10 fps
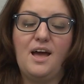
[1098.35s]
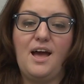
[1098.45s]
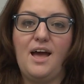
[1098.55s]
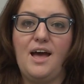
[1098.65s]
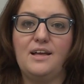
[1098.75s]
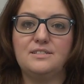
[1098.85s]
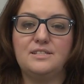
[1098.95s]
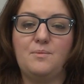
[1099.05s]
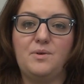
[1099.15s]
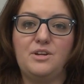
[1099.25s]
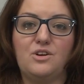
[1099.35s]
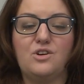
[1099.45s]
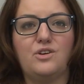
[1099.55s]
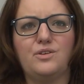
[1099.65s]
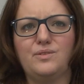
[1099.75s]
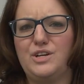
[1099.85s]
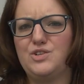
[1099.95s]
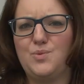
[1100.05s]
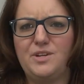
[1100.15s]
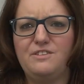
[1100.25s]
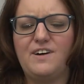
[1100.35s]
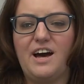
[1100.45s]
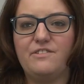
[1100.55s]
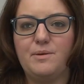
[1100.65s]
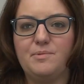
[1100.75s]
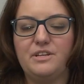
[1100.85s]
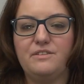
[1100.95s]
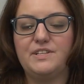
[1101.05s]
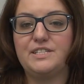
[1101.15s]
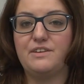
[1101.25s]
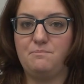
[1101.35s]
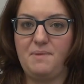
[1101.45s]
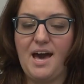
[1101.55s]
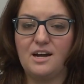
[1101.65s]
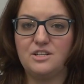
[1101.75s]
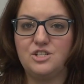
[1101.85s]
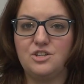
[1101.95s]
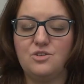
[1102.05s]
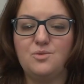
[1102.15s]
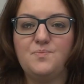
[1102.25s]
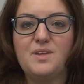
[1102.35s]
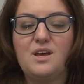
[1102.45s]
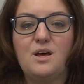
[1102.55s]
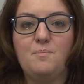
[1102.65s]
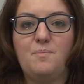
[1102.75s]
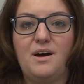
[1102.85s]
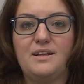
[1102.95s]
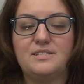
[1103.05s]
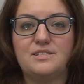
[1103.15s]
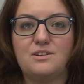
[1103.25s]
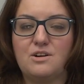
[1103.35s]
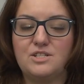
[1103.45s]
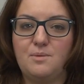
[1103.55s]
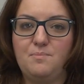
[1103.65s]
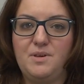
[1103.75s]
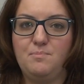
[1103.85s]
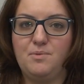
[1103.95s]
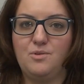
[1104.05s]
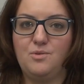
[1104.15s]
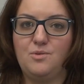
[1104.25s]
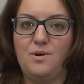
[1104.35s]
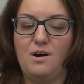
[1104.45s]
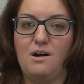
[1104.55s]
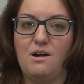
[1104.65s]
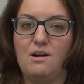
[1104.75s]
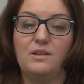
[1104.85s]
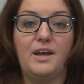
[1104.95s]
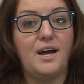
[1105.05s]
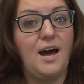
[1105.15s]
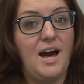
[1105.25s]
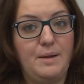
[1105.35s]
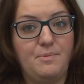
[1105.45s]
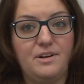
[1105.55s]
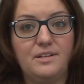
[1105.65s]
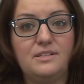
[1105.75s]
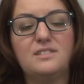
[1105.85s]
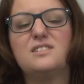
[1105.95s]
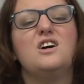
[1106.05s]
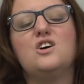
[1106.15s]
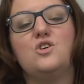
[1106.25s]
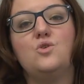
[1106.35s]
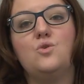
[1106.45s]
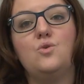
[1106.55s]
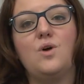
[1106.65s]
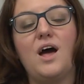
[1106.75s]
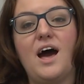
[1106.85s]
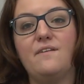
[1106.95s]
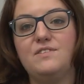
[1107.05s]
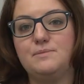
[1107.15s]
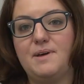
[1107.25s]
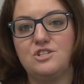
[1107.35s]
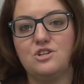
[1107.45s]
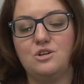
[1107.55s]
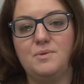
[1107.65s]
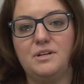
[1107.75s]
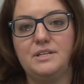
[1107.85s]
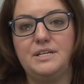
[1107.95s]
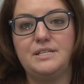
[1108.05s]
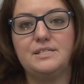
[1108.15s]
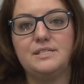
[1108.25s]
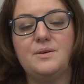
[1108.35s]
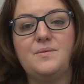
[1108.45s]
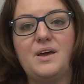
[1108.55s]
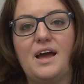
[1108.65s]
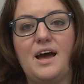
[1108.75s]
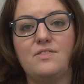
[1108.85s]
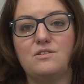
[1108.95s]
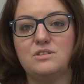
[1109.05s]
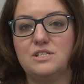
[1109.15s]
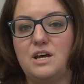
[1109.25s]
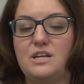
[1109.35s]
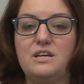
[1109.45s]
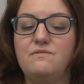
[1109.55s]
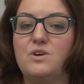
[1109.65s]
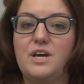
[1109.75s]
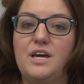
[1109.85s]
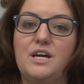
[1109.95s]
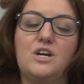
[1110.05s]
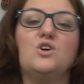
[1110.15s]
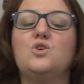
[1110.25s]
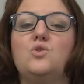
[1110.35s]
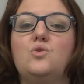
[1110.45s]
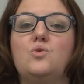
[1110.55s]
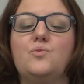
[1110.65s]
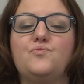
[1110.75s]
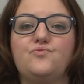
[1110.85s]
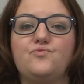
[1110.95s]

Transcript: And then when you're like 25, I believe, it's given back to you. But there are some people who are like hybrids who have these magical abilities, and there's an evil king who